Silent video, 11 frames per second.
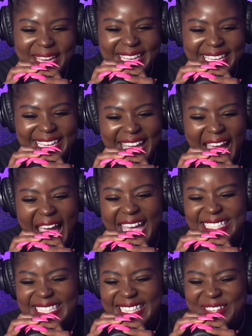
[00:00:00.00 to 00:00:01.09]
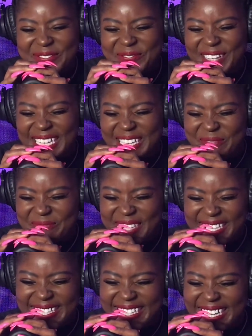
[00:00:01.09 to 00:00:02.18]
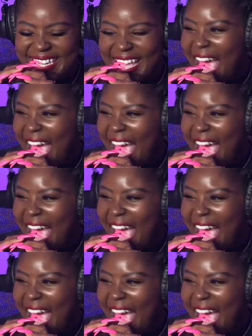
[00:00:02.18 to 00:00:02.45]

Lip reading: Mickey K's in the fucking building.